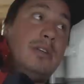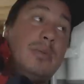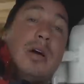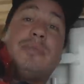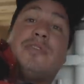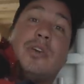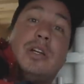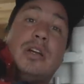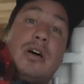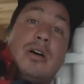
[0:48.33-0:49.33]
your mom's
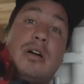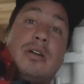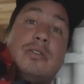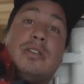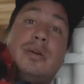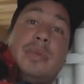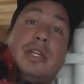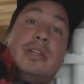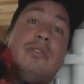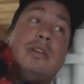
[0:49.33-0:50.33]
front yard or something
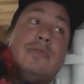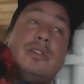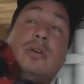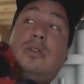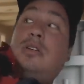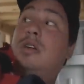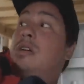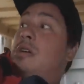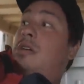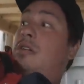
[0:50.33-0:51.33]
and you don't have solar,
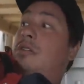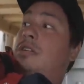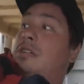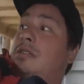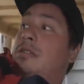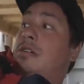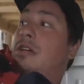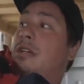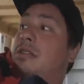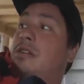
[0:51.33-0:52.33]
you can just
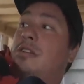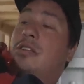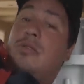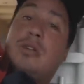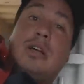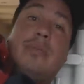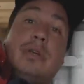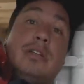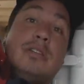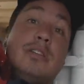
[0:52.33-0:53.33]
hook an extension cord up
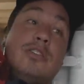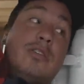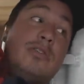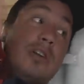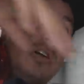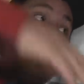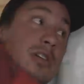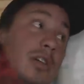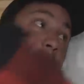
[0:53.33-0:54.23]
and it's going to trickle charge